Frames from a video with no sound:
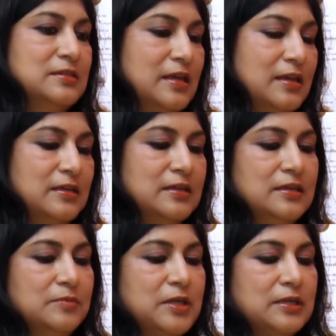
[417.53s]
Can I
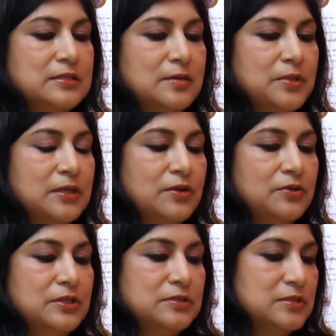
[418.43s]
really make something out of this?